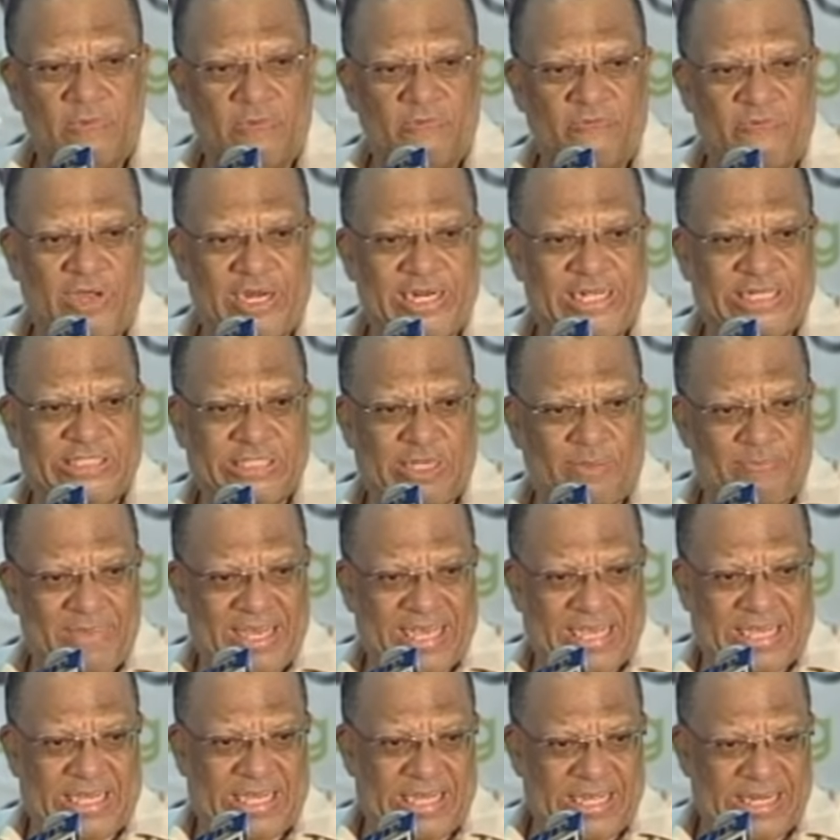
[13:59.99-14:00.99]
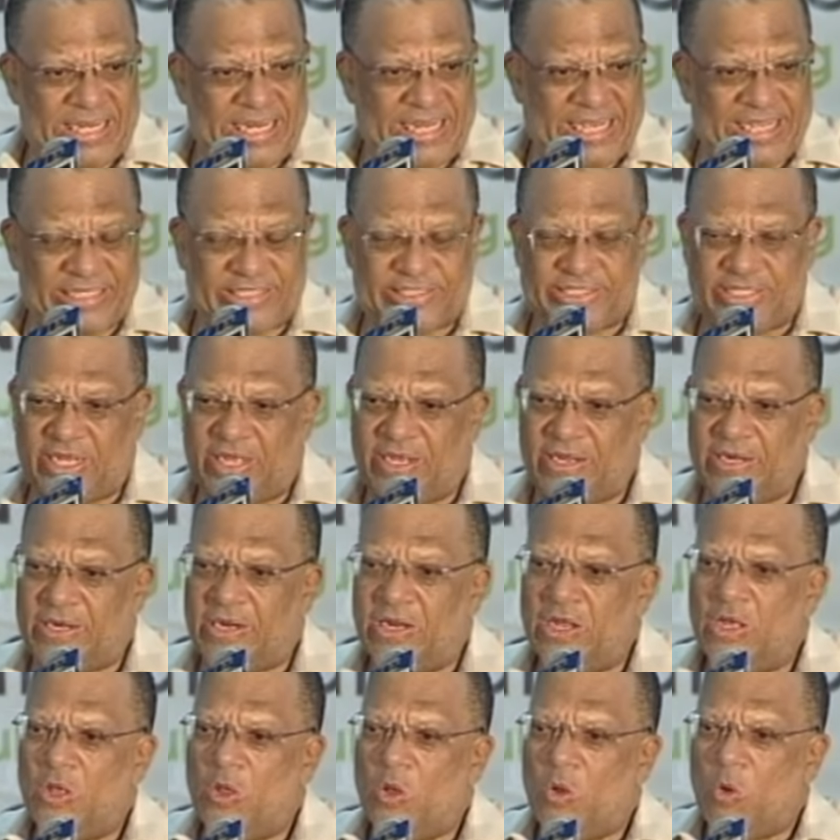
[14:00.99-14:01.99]
for the Jamaican nation,
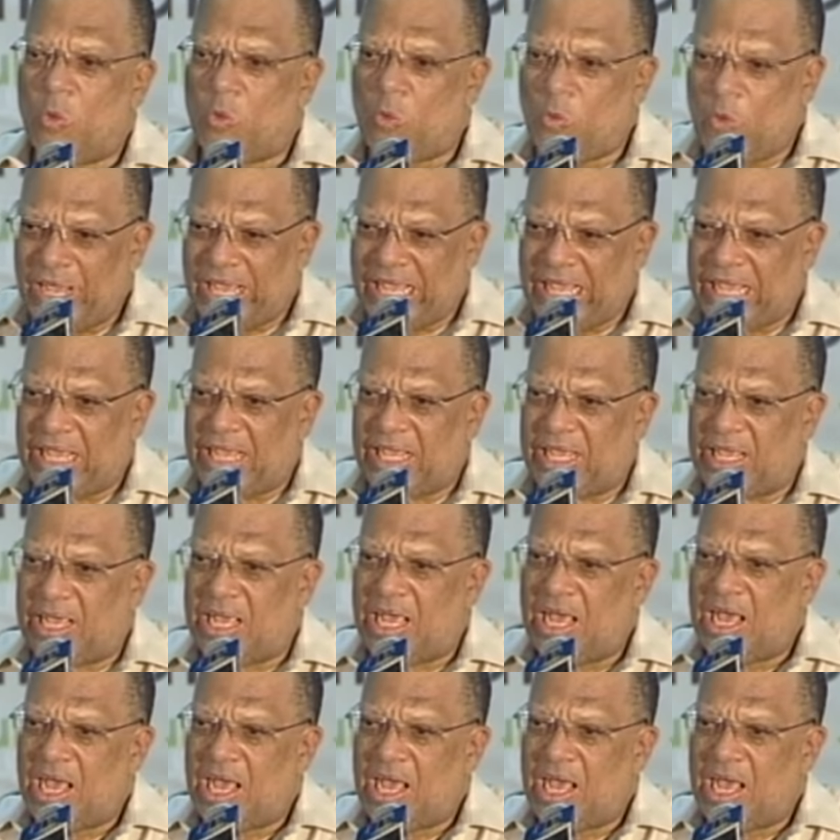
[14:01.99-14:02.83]
we